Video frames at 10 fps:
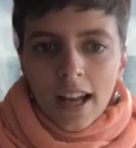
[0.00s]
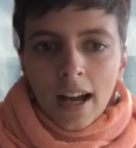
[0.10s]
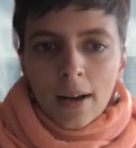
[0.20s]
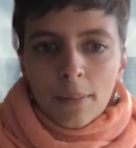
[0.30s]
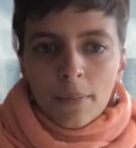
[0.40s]

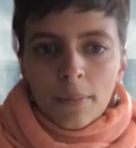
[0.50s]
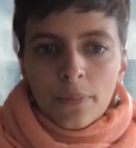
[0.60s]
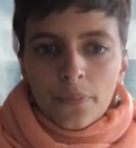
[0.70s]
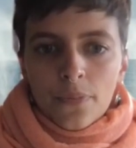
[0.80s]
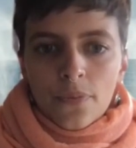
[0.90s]

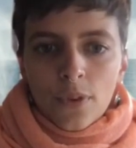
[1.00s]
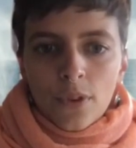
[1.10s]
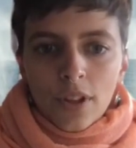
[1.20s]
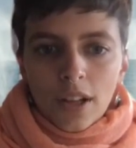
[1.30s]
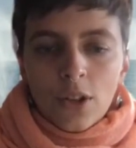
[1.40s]

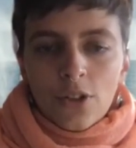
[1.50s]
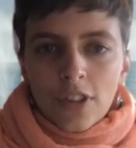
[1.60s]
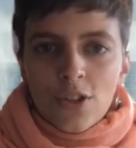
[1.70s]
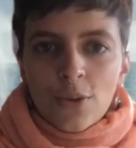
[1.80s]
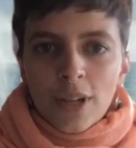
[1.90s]
because
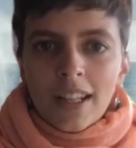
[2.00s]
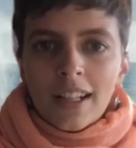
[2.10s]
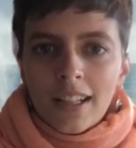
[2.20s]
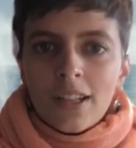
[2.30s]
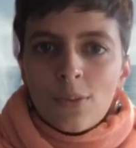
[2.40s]
they're doing the
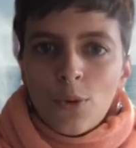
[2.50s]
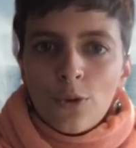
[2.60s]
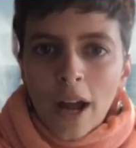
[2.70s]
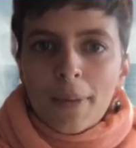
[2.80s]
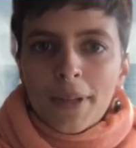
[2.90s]
clicks more
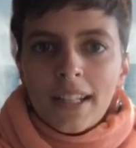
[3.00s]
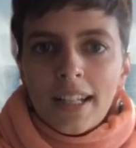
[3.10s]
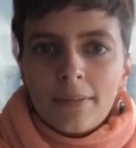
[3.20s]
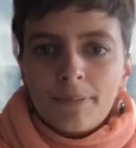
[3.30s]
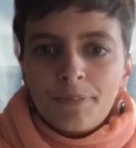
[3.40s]

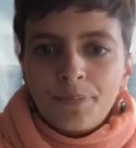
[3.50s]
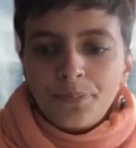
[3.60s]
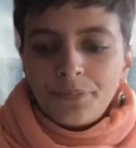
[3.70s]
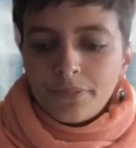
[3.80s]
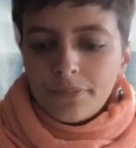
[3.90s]
rapidly.
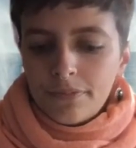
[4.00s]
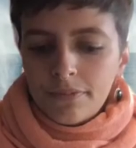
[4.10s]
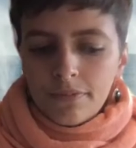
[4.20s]
Right.